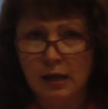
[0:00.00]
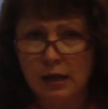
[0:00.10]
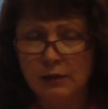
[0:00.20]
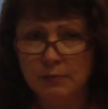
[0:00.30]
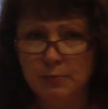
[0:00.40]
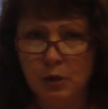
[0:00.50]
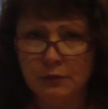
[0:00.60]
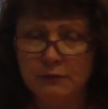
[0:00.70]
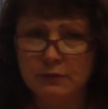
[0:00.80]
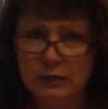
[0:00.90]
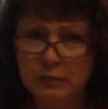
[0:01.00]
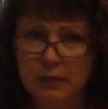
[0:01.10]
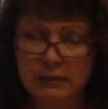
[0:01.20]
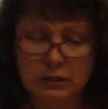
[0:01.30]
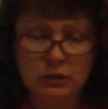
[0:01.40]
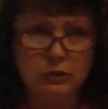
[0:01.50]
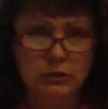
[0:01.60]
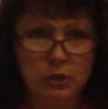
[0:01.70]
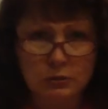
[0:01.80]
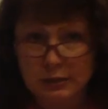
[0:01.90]
uh, the both of these
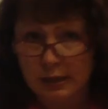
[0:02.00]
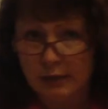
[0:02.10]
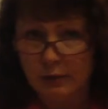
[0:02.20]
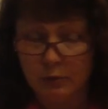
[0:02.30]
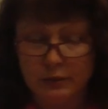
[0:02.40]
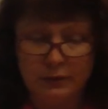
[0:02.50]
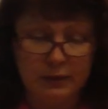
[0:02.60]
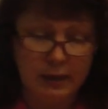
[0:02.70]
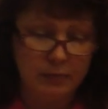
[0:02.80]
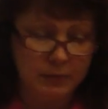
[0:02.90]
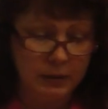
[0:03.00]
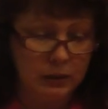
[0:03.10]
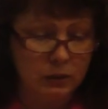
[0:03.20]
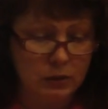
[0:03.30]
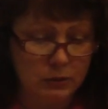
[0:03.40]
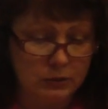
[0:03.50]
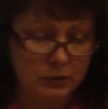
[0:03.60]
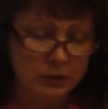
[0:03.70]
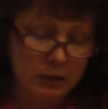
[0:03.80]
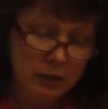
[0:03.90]
messages go together with the gate being
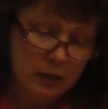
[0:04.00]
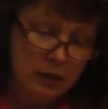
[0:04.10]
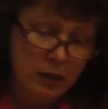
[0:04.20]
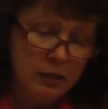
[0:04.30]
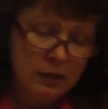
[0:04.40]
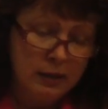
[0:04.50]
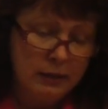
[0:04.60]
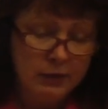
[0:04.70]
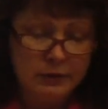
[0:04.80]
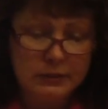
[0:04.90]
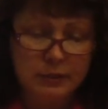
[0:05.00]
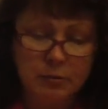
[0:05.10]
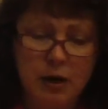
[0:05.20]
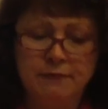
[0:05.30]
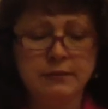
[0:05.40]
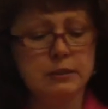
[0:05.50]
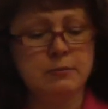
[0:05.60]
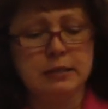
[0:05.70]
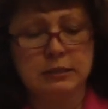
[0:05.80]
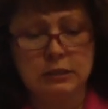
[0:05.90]
closed. And here is the prophecy
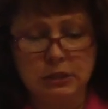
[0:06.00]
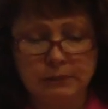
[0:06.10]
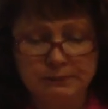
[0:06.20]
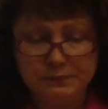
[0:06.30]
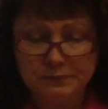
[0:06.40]
message.